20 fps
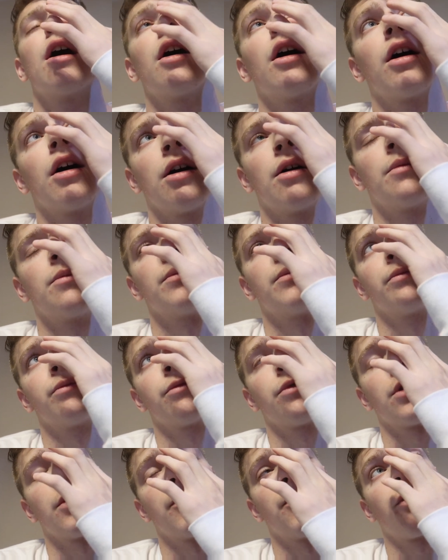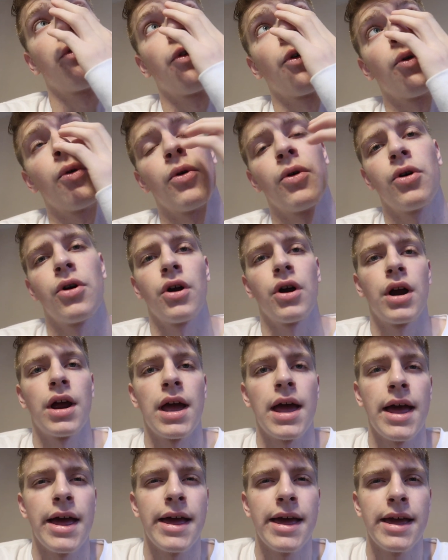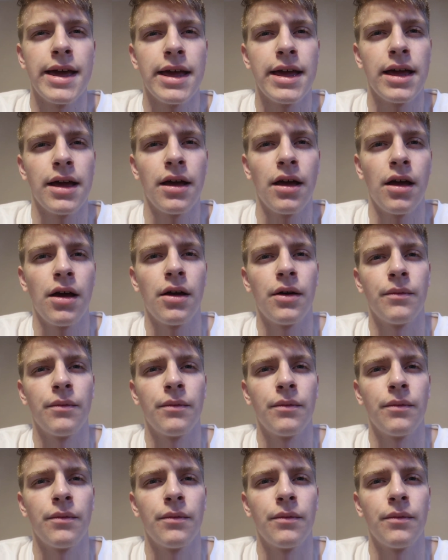um, for a